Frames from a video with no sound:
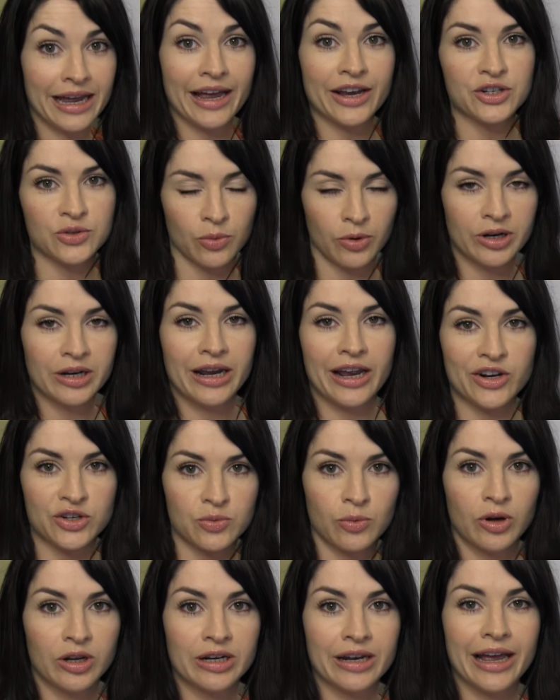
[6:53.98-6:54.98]
dash, one
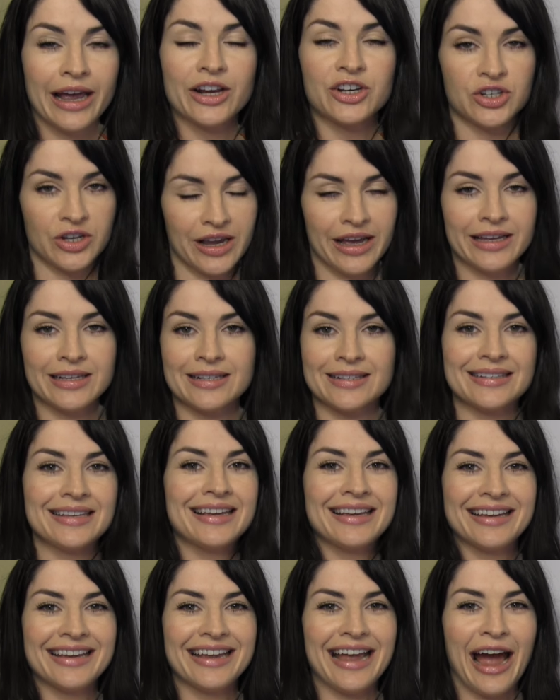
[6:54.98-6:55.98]
dash, one dash,
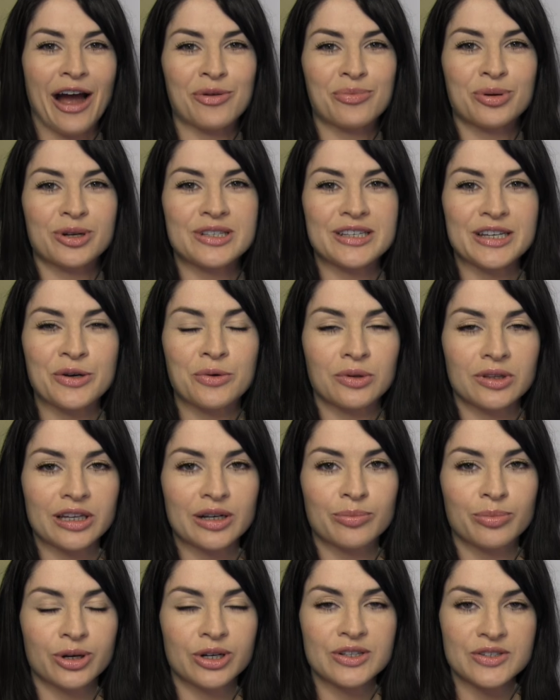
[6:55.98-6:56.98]
yes, outputs equal
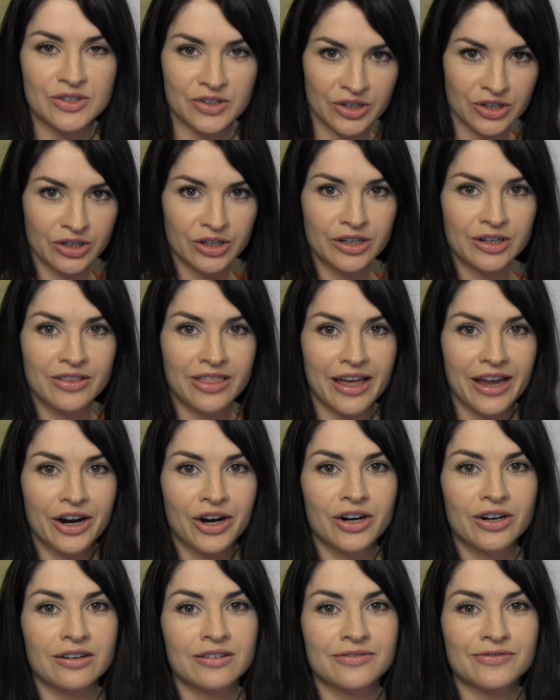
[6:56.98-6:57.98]
inputs, good
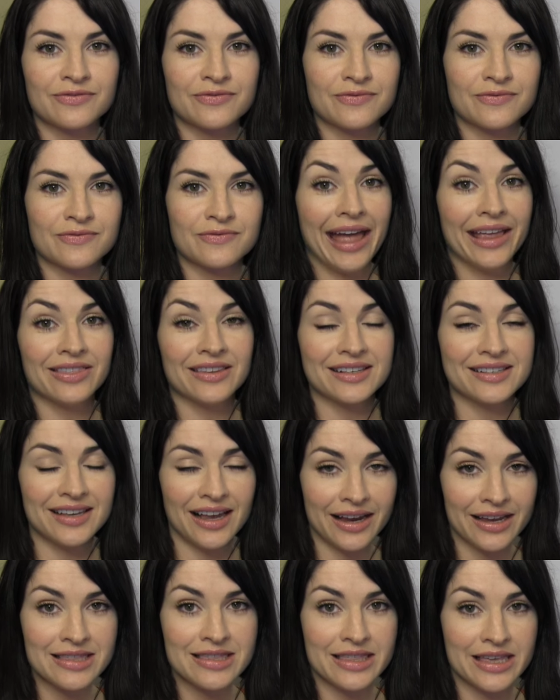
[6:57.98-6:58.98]
there. And the
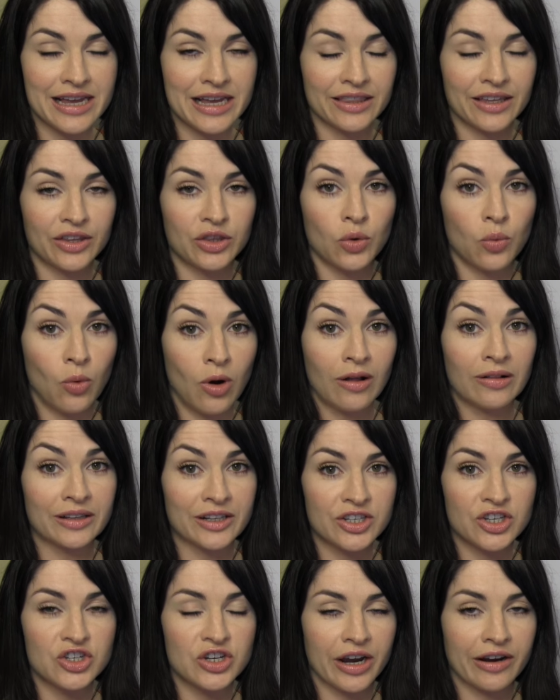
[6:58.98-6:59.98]
second thing that the
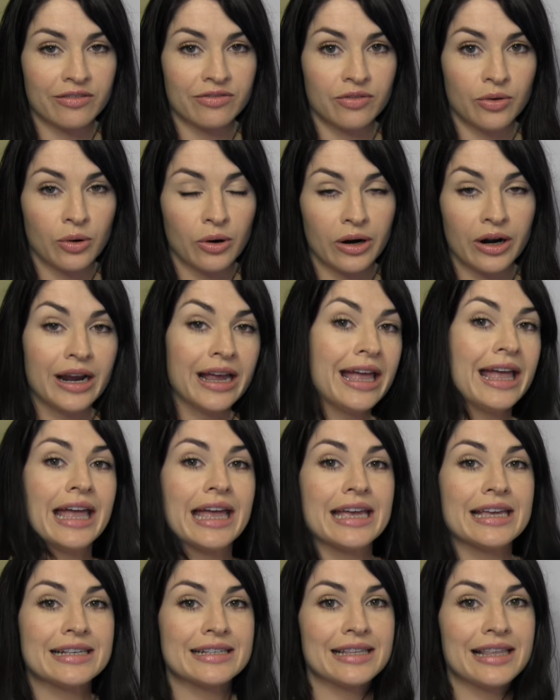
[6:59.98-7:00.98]
wallets check for
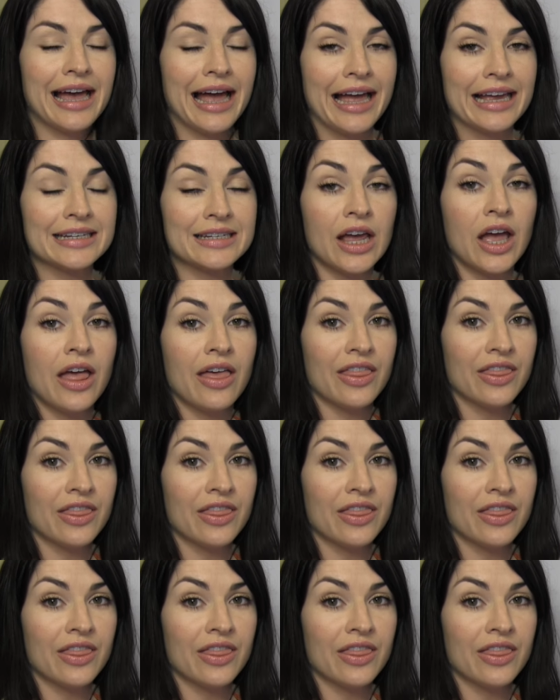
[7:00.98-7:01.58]
is that